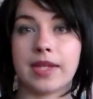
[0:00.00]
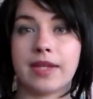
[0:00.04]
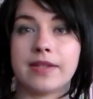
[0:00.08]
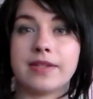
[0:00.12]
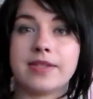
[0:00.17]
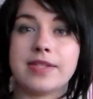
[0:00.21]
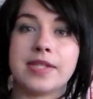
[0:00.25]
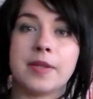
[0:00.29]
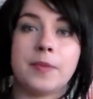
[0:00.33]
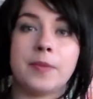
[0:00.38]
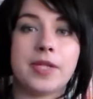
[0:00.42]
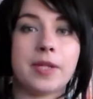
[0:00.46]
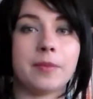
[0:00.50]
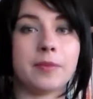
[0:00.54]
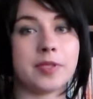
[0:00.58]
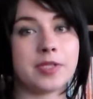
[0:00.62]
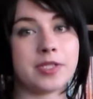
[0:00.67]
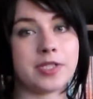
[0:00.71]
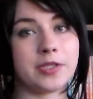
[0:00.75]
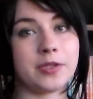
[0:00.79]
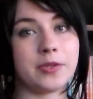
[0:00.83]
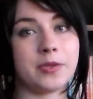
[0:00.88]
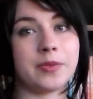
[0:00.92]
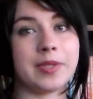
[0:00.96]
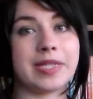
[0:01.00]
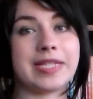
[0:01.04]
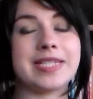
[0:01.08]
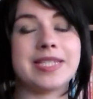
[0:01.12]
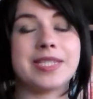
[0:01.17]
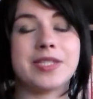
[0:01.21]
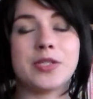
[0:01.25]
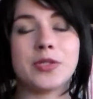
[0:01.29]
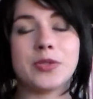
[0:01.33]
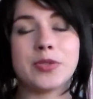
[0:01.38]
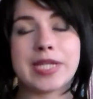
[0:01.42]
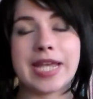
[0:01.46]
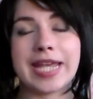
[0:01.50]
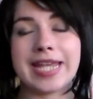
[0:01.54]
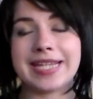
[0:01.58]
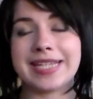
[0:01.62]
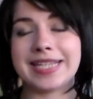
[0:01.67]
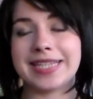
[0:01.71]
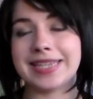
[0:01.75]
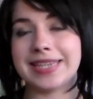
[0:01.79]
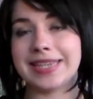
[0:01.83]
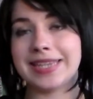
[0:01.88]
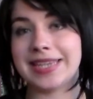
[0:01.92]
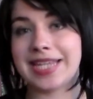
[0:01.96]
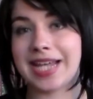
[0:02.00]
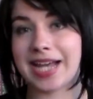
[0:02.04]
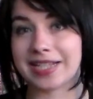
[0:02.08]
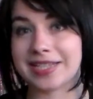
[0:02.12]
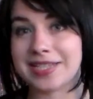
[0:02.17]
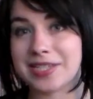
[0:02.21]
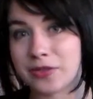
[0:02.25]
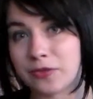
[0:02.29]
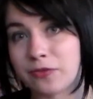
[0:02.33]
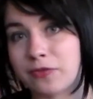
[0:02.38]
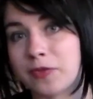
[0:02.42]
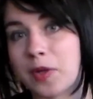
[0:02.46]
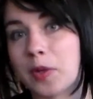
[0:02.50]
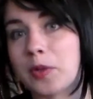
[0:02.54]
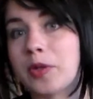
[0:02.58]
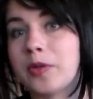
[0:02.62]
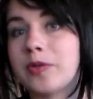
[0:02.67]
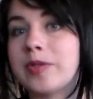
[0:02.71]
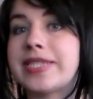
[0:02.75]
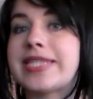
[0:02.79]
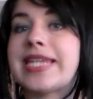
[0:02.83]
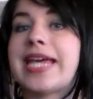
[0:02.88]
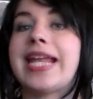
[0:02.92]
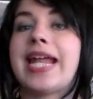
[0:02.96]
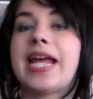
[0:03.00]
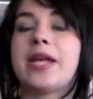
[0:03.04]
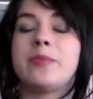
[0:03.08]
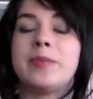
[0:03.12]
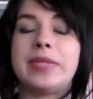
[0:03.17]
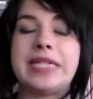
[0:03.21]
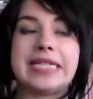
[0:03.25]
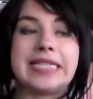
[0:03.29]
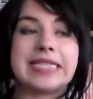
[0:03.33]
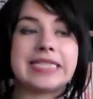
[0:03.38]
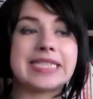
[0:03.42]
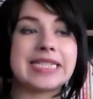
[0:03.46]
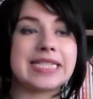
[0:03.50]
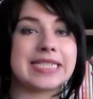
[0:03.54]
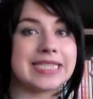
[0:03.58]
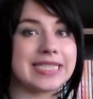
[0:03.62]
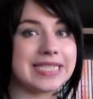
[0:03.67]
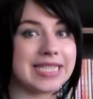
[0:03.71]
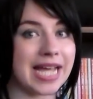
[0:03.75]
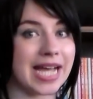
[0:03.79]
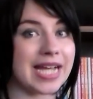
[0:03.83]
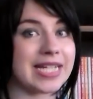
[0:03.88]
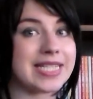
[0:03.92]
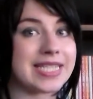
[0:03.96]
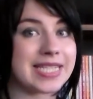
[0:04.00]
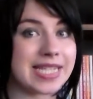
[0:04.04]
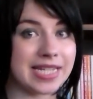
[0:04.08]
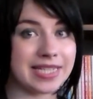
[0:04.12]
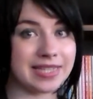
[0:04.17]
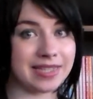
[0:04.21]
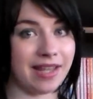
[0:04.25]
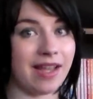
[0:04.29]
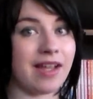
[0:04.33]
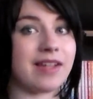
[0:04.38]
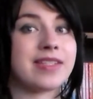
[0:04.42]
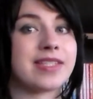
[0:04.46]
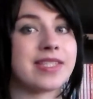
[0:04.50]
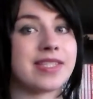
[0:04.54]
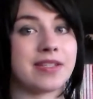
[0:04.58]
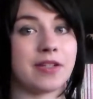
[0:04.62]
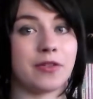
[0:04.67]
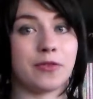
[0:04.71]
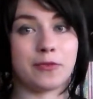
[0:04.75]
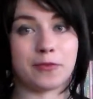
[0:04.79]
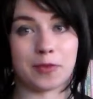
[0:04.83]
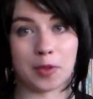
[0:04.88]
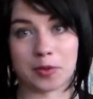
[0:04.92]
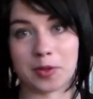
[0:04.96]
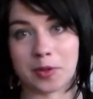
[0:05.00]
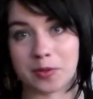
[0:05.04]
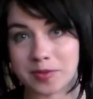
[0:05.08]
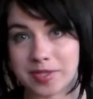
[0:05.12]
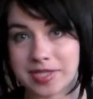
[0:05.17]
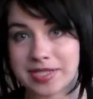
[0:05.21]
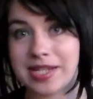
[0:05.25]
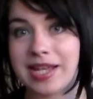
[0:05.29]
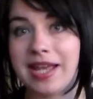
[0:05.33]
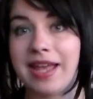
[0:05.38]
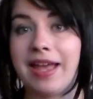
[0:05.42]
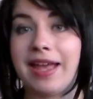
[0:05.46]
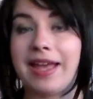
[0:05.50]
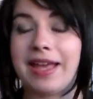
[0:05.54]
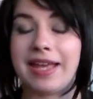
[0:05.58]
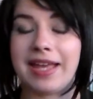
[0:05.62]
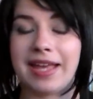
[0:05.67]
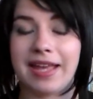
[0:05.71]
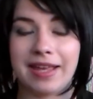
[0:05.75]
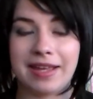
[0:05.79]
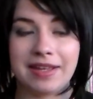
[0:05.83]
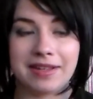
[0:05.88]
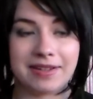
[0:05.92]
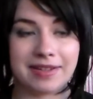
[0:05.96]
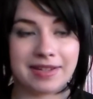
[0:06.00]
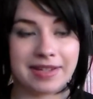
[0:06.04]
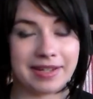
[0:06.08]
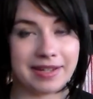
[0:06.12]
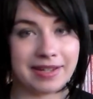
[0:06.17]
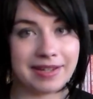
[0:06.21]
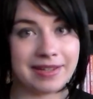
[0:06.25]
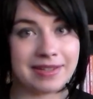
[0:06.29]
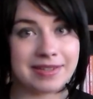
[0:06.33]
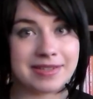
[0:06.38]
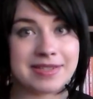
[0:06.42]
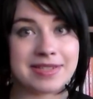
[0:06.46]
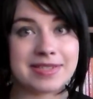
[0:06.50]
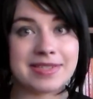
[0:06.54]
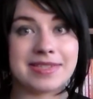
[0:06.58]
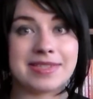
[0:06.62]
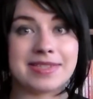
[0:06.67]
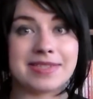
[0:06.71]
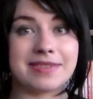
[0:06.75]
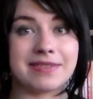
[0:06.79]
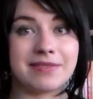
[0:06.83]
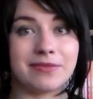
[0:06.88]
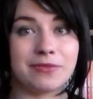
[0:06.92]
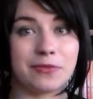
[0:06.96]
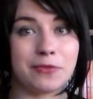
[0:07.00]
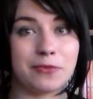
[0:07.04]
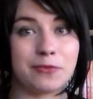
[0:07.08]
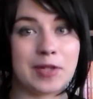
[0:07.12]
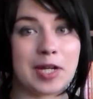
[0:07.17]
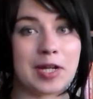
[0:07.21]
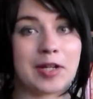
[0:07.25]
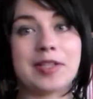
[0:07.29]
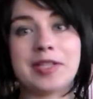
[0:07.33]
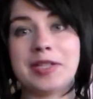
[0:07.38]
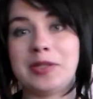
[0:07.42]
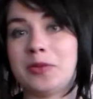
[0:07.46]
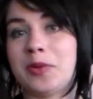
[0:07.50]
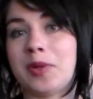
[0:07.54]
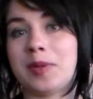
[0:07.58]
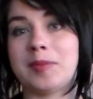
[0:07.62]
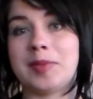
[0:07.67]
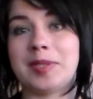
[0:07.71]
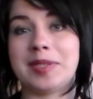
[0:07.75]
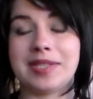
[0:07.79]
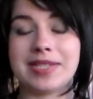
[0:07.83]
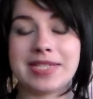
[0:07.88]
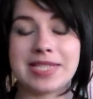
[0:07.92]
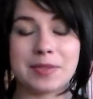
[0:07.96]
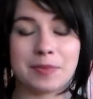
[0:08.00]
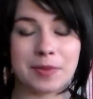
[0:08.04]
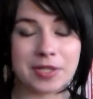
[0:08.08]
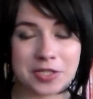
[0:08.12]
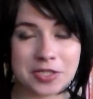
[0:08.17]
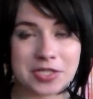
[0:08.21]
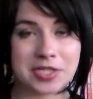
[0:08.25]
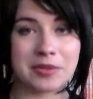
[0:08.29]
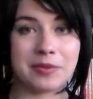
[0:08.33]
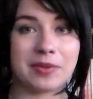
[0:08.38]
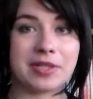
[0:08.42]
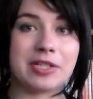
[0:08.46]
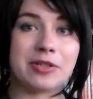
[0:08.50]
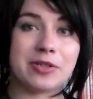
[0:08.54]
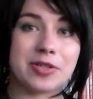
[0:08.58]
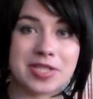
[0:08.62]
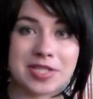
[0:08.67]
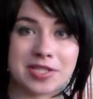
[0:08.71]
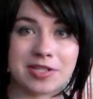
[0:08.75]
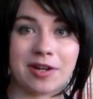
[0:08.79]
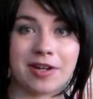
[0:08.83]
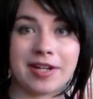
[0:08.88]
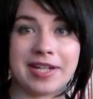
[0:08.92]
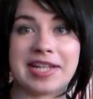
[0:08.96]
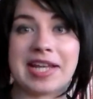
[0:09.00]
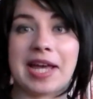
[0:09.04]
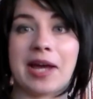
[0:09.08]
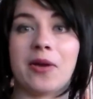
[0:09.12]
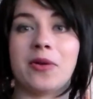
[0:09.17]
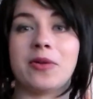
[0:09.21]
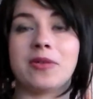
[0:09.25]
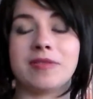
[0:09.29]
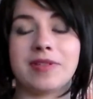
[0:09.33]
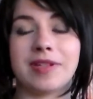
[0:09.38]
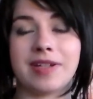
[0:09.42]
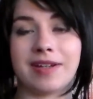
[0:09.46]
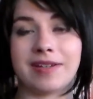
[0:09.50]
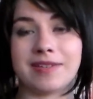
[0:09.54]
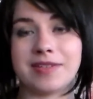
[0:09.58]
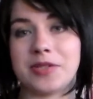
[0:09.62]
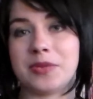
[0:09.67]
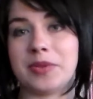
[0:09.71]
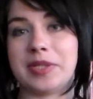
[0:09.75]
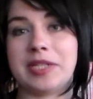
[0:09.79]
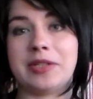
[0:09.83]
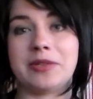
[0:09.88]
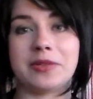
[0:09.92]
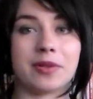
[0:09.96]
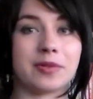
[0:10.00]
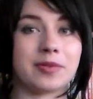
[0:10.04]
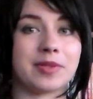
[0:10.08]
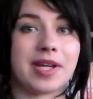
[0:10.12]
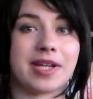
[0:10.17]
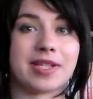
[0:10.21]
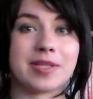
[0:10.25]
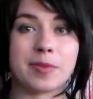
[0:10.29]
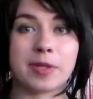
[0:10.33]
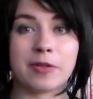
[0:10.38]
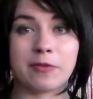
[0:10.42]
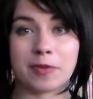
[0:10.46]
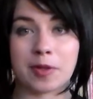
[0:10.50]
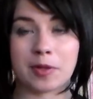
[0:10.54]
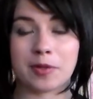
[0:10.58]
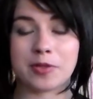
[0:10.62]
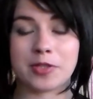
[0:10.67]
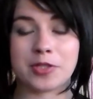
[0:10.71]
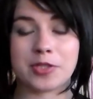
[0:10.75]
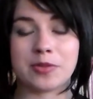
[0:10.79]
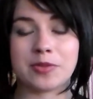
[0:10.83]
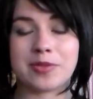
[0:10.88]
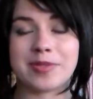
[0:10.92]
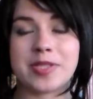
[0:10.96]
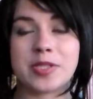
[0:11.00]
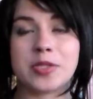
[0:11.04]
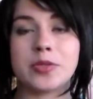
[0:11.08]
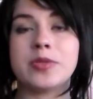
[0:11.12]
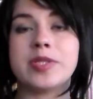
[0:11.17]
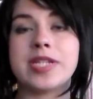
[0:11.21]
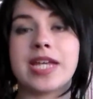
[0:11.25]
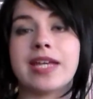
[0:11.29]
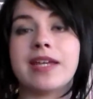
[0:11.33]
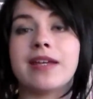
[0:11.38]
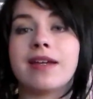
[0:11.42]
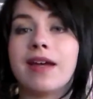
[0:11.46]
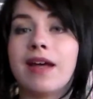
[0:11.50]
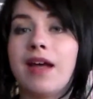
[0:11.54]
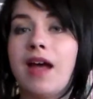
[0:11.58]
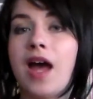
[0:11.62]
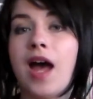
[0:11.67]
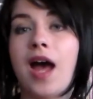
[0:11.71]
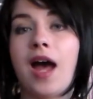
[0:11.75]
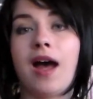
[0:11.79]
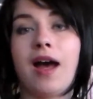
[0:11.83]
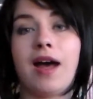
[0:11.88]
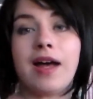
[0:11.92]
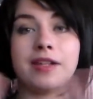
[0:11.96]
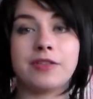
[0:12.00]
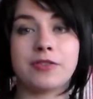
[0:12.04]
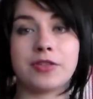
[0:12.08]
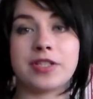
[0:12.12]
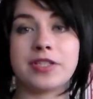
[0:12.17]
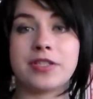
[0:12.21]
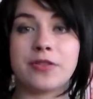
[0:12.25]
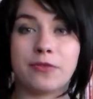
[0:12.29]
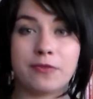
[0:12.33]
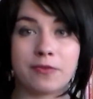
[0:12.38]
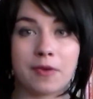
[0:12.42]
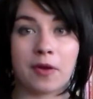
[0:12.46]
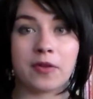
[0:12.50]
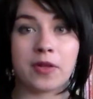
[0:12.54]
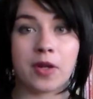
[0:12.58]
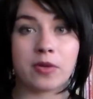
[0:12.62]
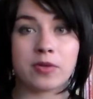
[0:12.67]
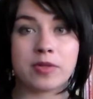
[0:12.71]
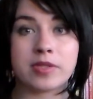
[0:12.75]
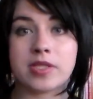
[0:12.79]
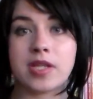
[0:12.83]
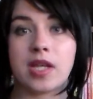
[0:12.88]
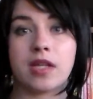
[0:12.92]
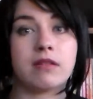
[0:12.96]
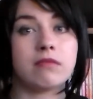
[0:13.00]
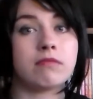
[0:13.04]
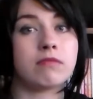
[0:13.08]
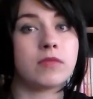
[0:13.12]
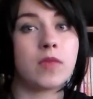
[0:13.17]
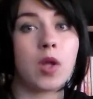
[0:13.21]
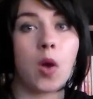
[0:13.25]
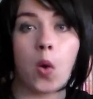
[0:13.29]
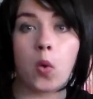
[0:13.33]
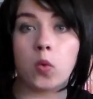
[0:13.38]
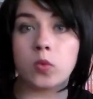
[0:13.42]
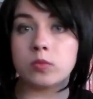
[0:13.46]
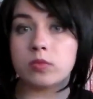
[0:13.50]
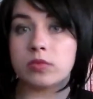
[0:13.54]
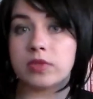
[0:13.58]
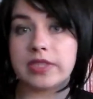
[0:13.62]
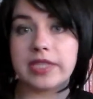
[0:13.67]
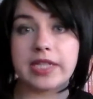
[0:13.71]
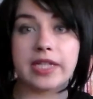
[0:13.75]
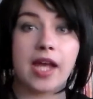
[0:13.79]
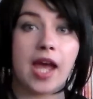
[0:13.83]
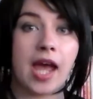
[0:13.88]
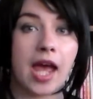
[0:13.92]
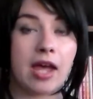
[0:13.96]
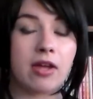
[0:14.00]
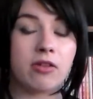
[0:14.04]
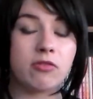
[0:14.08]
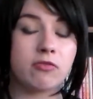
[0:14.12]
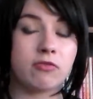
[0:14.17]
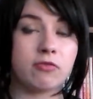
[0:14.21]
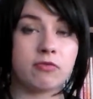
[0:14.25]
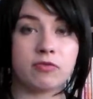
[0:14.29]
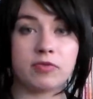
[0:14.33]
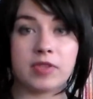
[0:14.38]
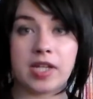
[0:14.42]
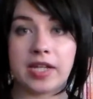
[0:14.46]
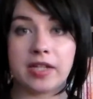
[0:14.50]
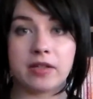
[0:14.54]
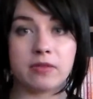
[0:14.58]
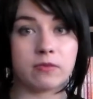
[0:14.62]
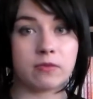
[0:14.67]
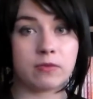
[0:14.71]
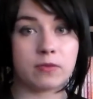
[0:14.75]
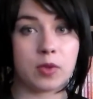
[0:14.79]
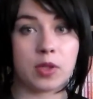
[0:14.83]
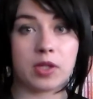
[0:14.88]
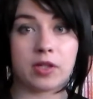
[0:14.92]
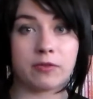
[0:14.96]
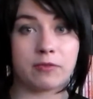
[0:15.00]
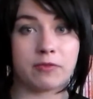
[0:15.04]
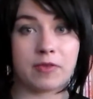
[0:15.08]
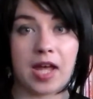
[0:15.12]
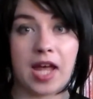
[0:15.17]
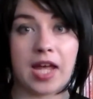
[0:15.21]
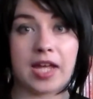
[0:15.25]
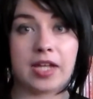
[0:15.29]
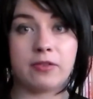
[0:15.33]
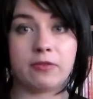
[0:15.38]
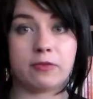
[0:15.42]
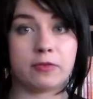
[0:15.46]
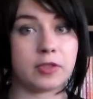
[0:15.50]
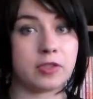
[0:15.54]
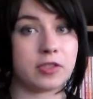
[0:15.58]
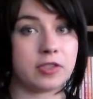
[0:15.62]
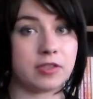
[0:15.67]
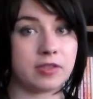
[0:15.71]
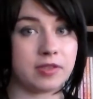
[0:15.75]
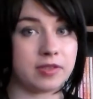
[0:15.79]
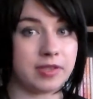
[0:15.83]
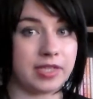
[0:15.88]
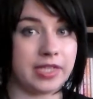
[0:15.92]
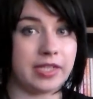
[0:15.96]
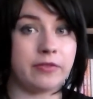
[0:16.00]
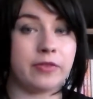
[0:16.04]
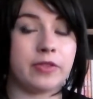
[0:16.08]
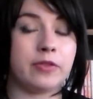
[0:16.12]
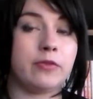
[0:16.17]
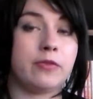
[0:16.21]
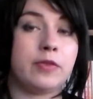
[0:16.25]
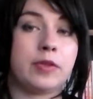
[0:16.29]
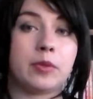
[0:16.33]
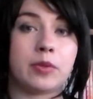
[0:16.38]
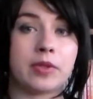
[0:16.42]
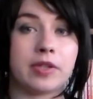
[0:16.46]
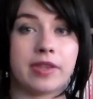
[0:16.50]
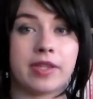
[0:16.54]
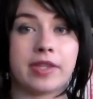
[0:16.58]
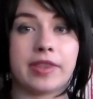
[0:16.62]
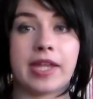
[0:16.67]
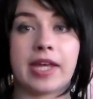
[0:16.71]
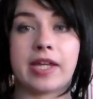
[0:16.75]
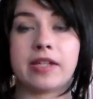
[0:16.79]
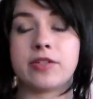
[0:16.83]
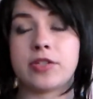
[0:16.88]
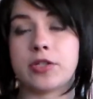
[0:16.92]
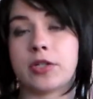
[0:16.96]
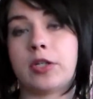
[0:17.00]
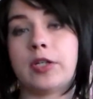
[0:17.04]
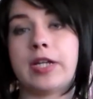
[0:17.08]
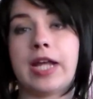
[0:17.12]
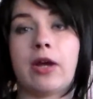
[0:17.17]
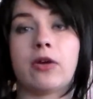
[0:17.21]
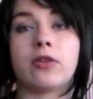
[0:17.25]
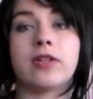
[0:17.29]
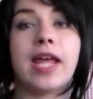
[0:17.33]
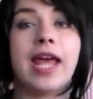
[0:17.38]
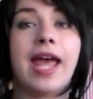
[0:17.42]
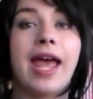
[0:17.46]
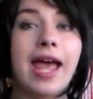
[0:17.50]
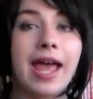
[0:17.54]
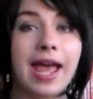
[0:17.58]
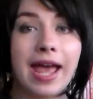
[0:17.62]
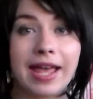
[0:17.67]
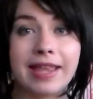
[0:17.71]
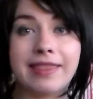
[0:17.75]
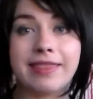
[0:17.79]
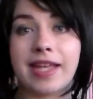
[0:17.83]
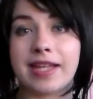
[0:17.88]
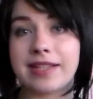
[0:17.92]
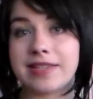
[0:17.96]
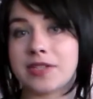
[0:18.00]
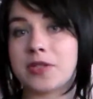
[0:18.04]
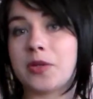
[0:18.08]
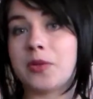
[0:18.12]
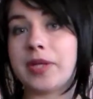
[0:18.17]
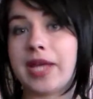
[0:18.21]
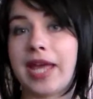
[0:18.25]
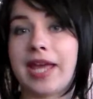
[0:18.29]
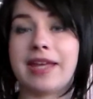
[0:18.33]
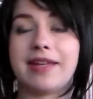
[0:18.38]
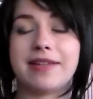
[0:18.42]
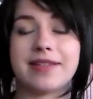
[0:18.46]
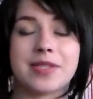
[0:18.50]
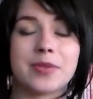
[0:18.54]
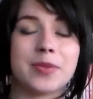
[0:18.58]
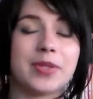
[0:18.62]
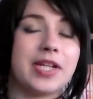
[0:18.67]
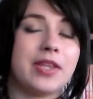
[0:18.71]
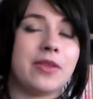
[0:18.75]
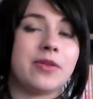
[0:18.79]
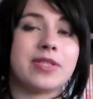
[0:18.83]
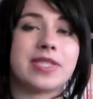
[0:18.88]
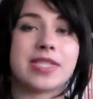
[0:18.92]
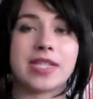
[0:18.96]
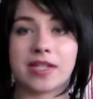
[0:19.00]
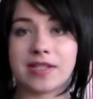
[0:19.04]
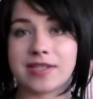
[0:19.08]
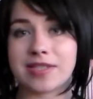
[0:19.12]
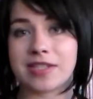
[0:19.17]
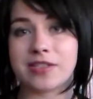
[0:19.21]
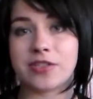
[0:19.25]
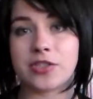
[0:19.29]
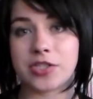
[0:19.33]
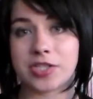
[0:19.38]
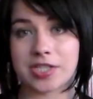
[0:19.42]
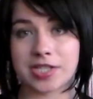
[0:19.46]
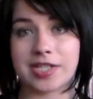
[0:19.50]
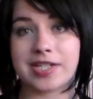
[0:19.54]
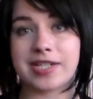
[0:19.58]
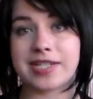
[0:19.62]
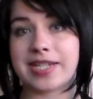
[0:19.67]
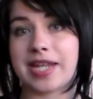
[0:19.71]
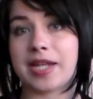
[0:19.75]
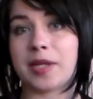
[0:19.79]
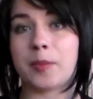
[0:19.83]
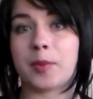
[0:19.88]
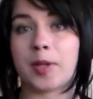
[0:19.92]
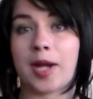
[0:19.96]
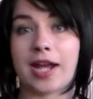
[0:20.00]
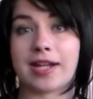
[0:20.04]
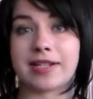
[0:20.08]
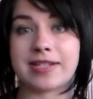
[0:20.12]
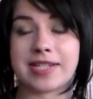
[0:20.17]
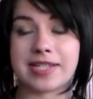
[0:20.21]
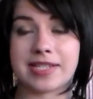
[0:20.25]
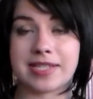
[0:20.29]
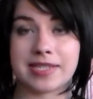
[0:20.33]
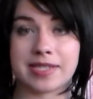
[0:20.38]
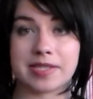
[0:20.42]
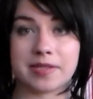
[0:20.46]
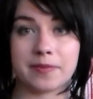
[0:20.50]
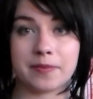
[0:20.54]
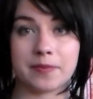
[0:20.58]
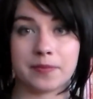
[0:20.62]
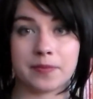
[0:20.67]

Tip number two is to take lots of photos, and I mean lots and lots of photos. It is fairly normal, especially when you're starting out doing your own cosplay photo shoots, to take hundreds of photos and only have like 4 or 5 or even fewer than that turn out. And that's okay. It's one of those things that's just going to take practice.